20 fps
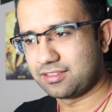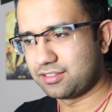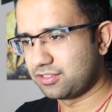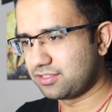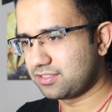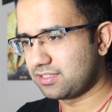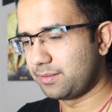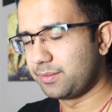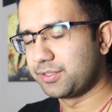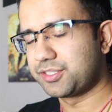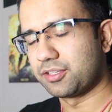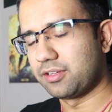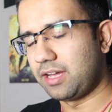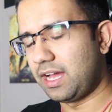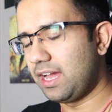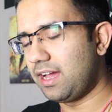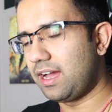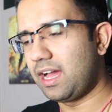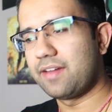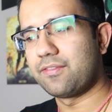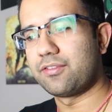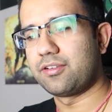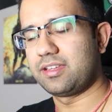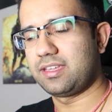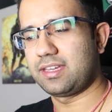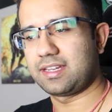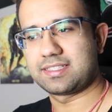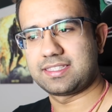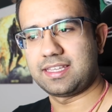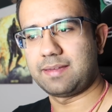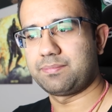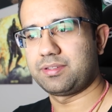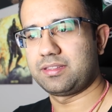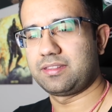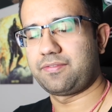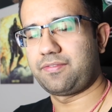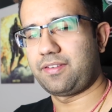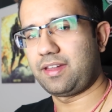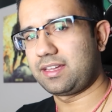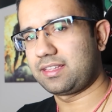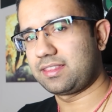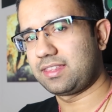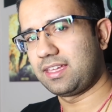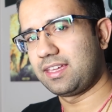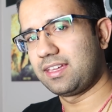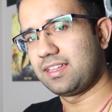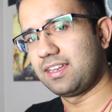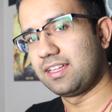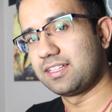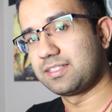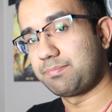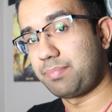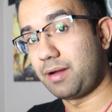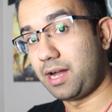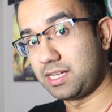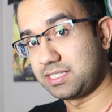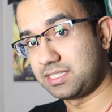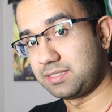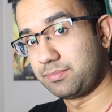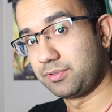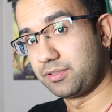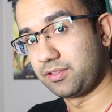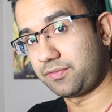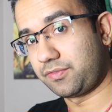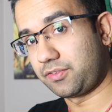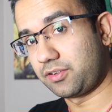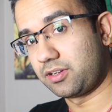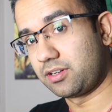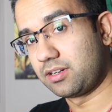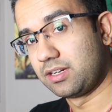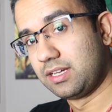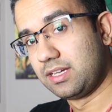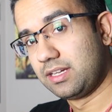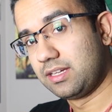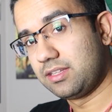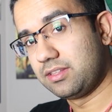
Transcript: I've already accepted the fact that it's possible for